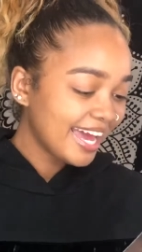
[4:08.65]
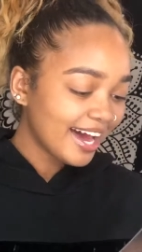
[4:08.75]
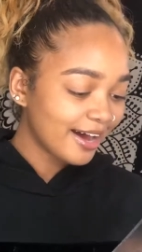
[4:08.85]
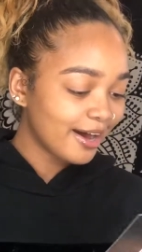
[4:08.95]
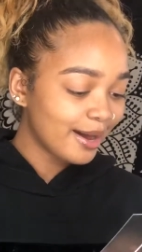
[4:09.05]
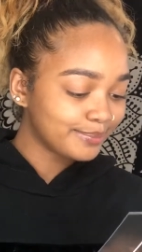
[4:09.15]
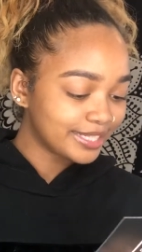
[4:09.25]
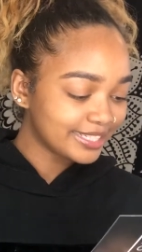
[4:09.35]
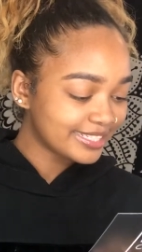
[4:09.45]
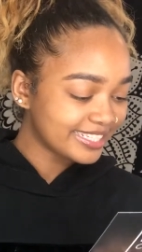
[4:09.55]

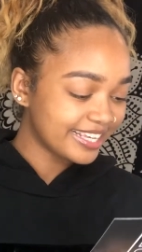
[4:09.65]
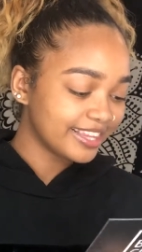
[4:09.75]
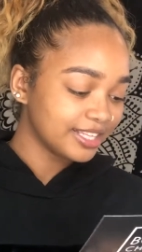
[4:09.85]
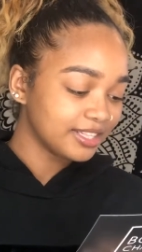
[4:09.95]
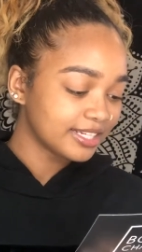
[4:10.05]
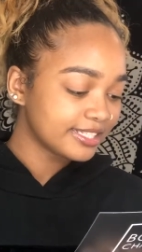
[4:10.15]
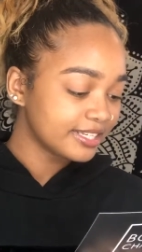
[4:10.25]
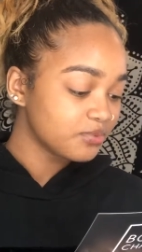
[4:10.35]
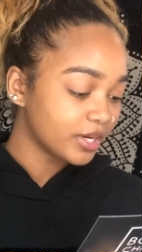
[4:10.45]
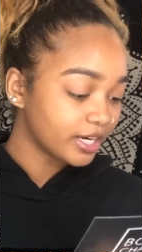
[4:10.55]
Let's see, the
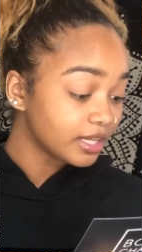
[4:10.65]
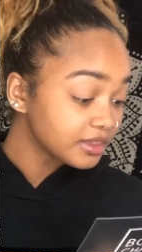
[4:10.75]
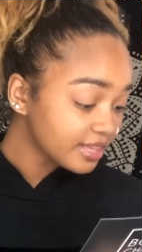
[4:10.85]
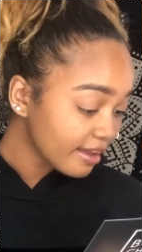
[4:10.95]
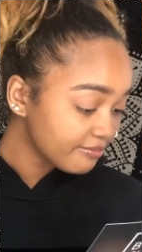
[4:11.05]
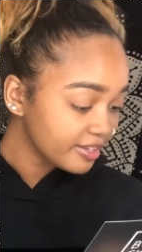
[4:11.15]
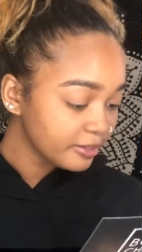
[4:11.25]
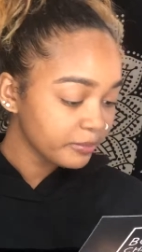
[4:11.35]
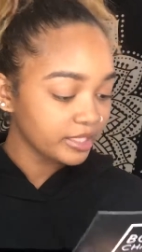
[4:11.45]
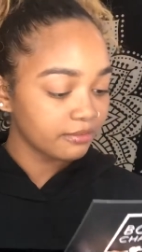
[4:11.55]
Luxie
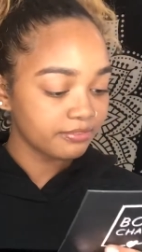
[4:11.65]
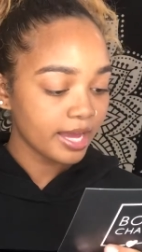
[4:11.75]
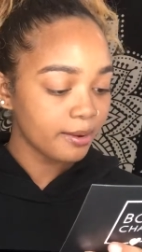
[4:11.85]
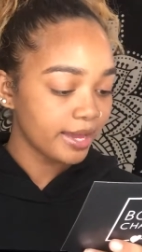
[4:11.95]
111 mini flat